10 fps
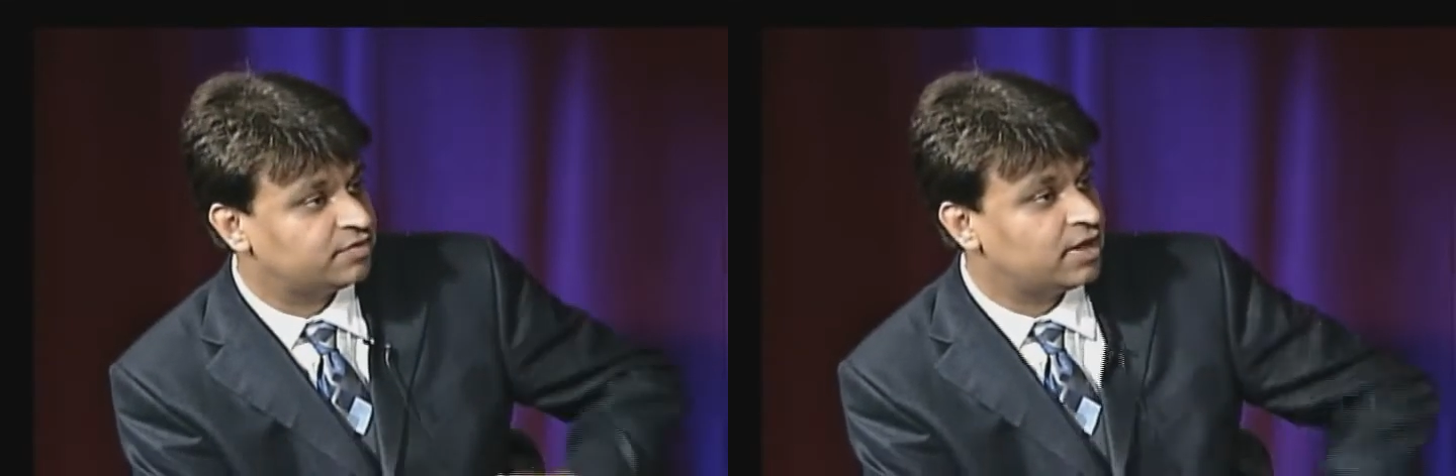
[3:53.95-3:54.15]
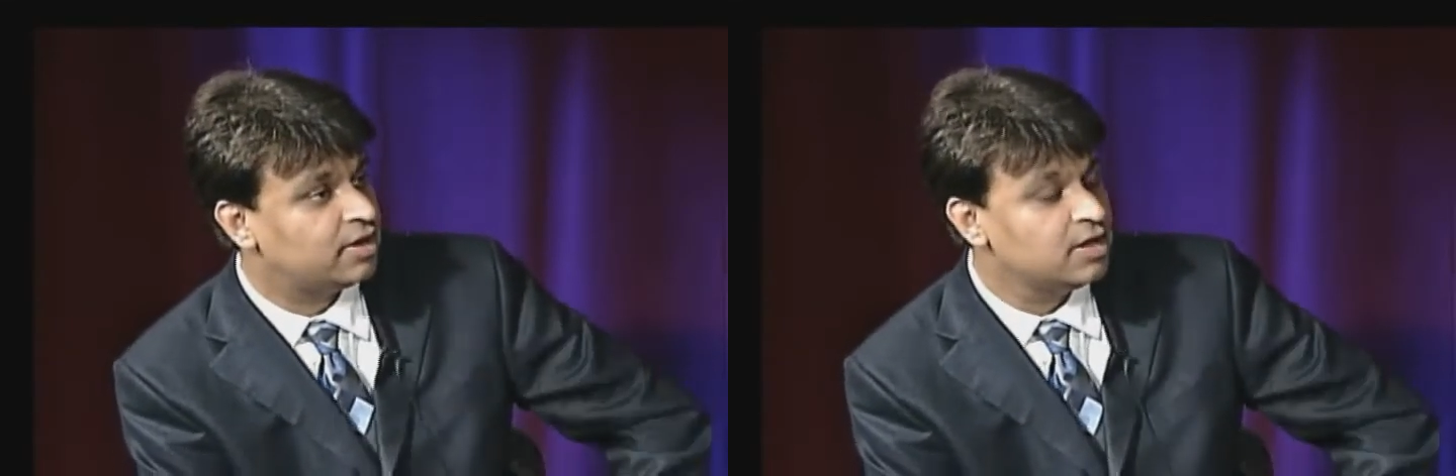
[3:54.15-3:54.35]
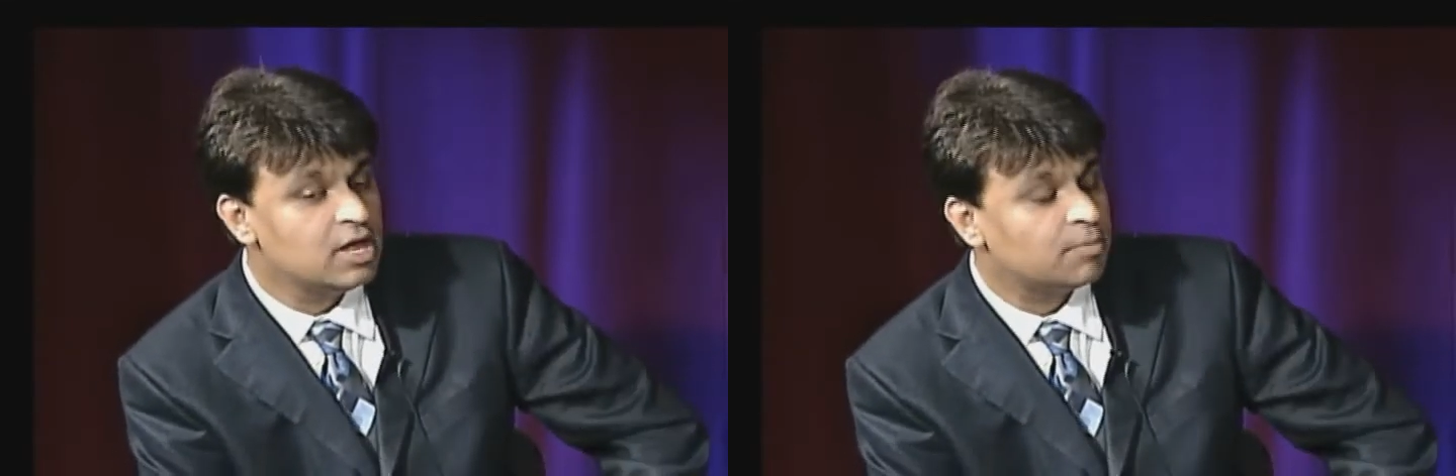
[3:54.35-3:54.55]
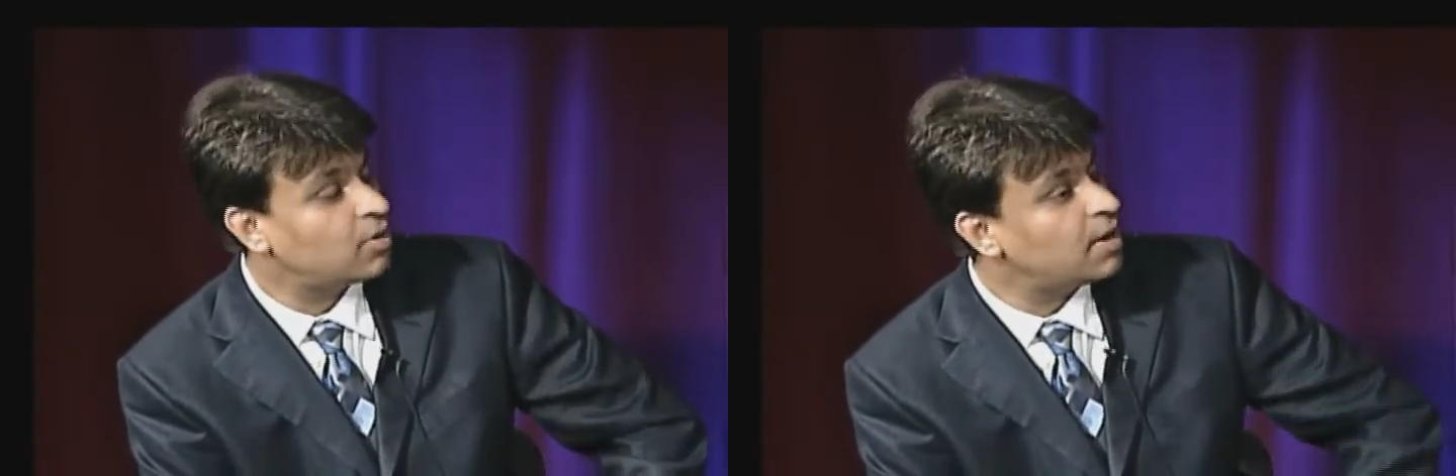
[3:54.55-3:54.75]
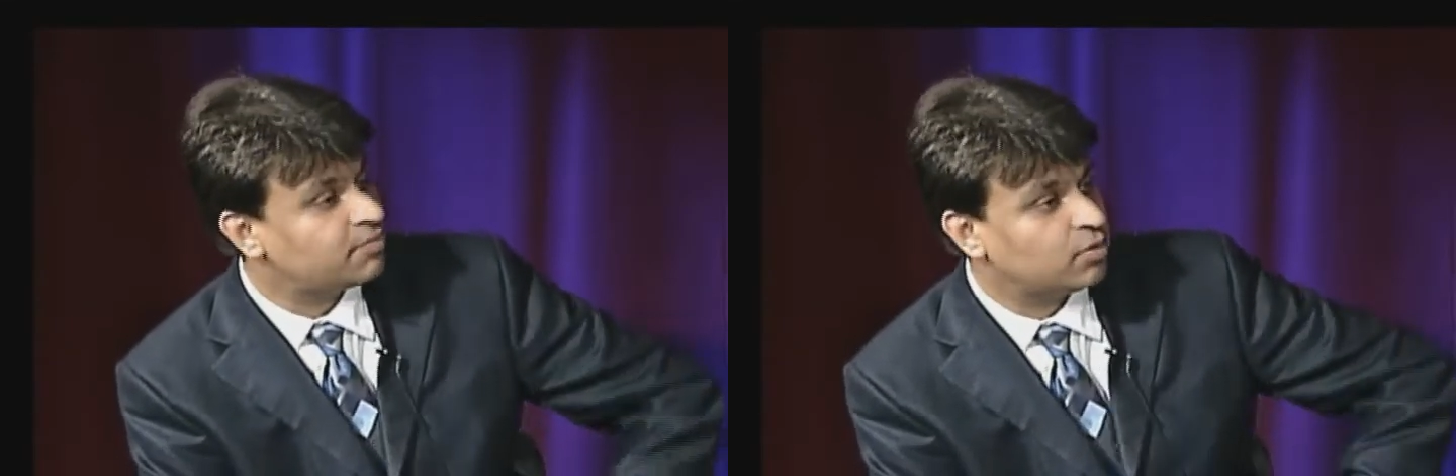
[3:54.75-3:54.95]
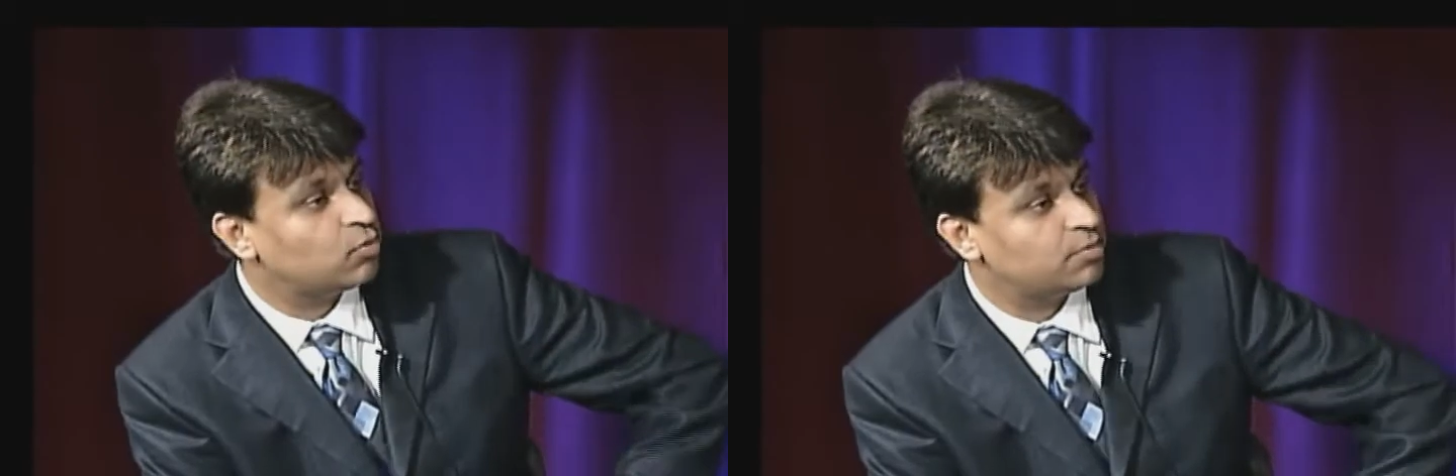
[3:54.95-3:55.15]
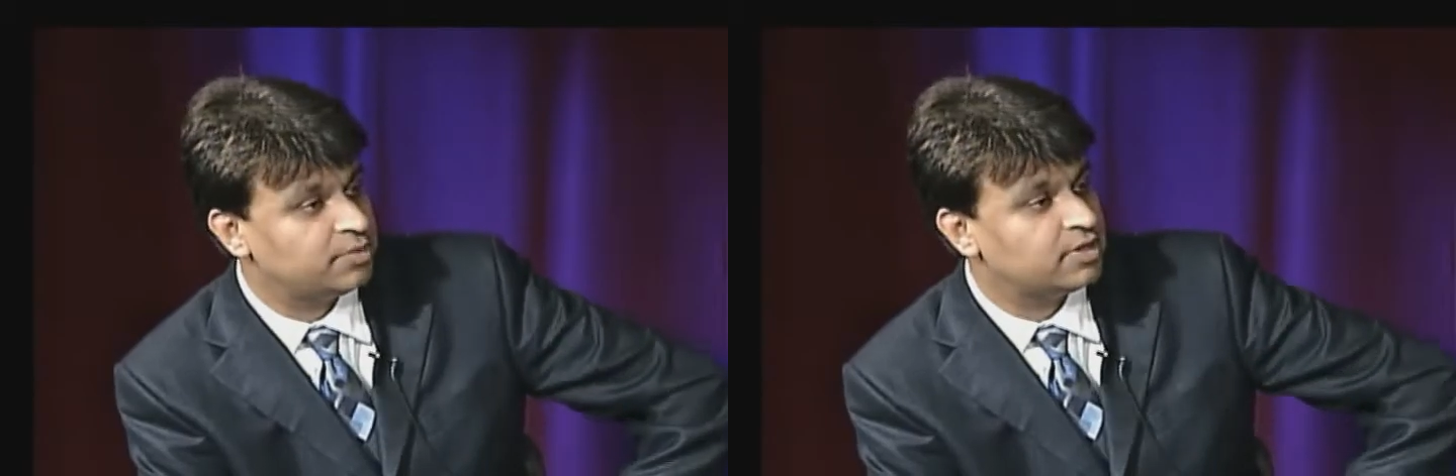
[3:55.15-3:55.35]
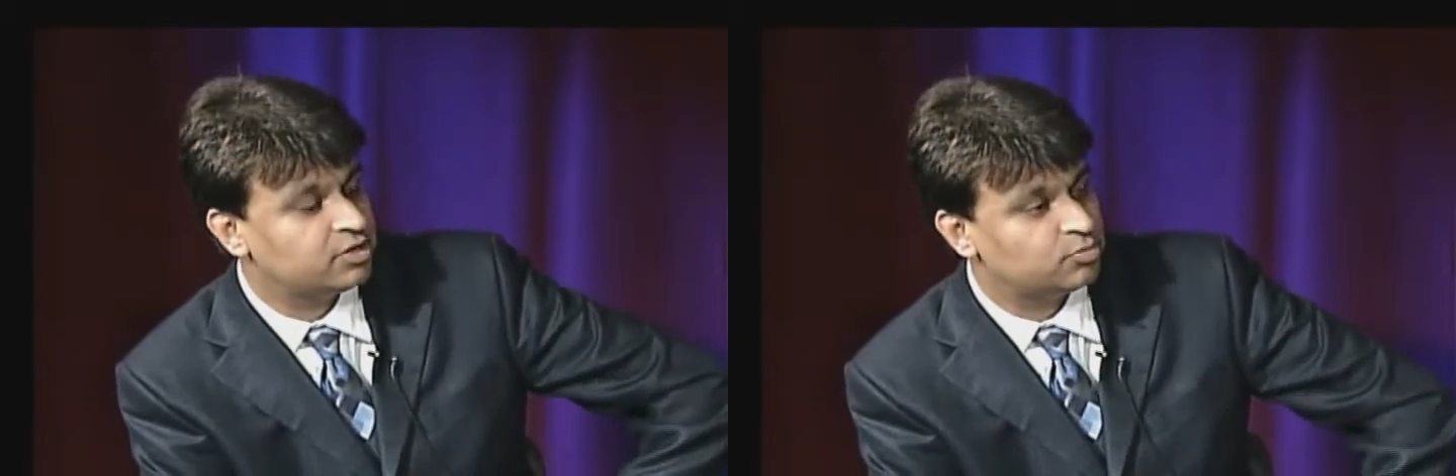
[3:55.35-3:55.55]
then perhaps there wouldn't
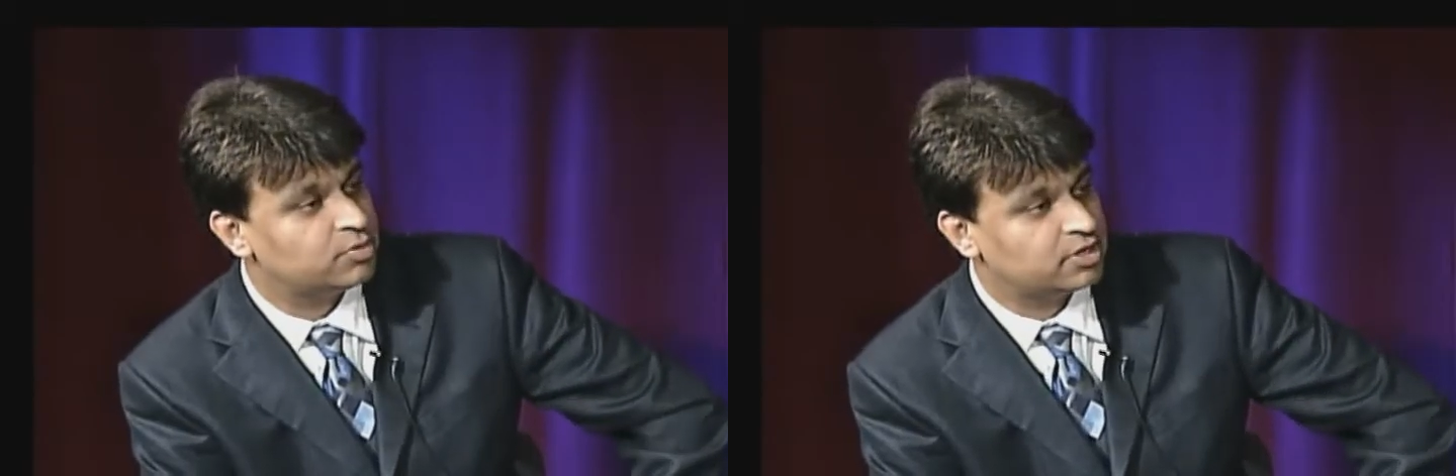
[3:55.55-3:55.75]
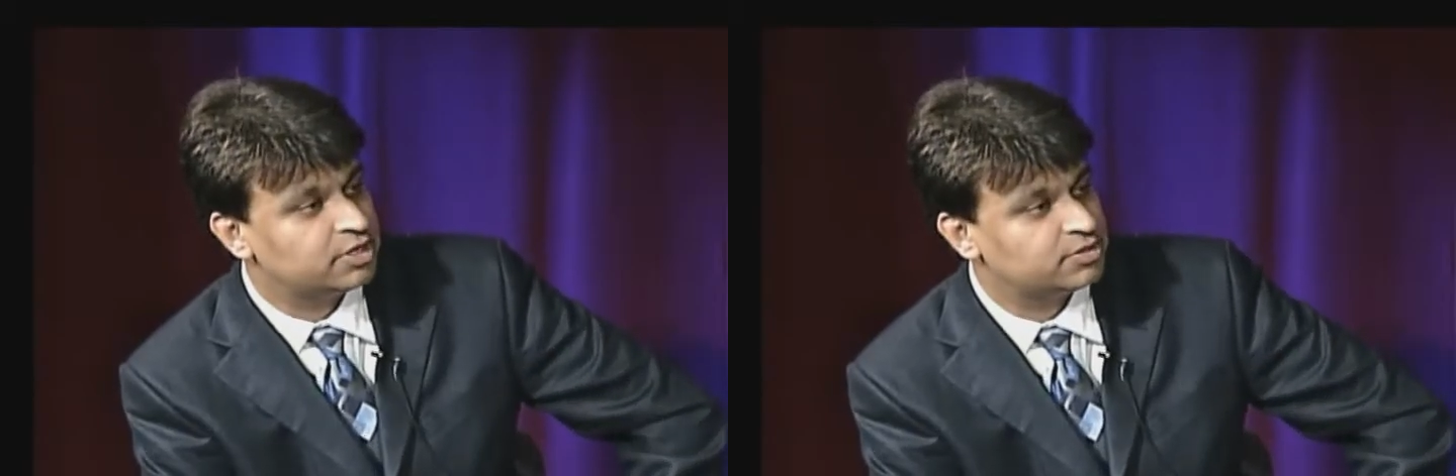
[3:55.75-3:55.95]
be that duplication.